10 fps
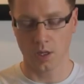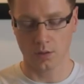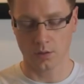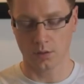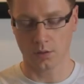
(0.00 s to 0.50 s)

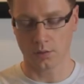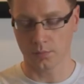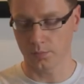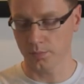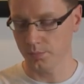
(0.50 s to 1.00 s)

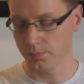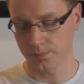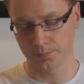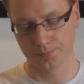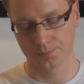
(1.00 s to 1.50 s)
And
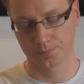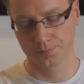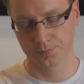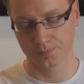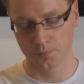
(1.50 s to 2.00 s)

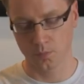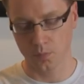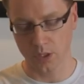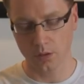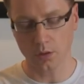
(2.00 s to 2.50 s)

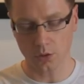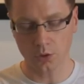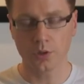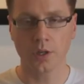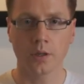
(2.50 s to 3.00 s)

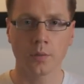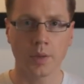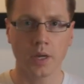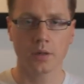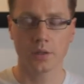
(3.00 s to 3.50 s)
you can
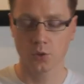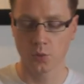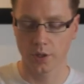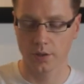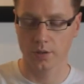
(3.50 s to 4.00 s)
compare this
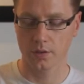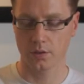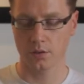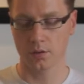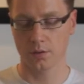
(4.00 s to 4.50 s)
with
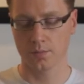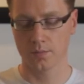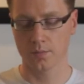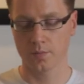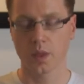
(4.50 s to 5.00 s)

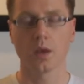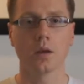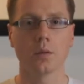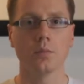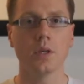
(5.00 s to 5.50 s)

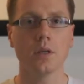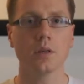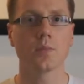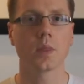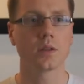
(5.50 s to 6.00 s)

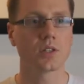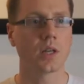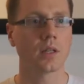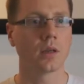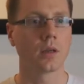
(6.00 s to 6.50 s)
me
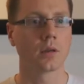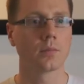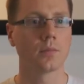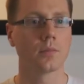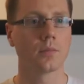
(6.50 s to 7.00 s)

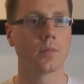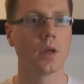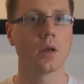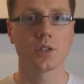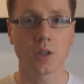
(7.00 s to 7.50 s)
selling
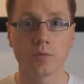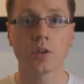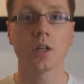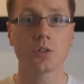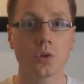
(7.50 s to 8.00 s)

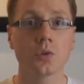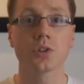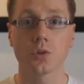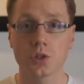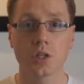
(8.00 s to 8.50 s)
something that's
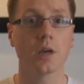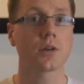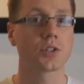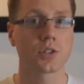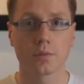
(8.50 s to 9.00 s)
also
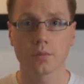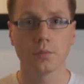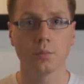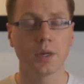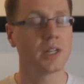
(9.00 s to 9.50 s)
scarce,
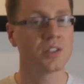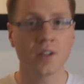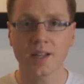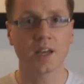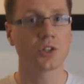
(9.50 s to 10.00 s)
but is
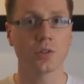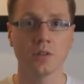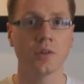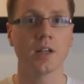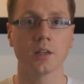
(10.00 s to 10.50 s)
not
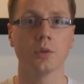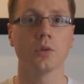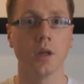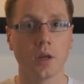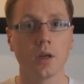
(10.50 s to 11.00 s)
actually
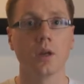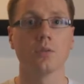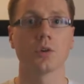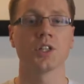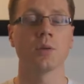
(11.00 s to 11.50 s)
valuable.
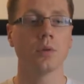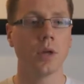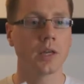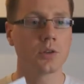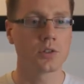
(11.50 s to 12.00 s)
For
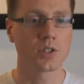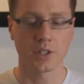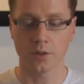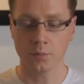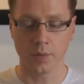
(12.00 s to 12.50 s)
example, I could
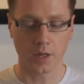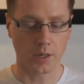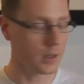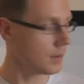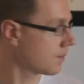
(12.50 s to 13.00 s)
sell
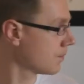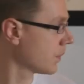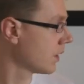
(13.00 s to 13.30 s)
my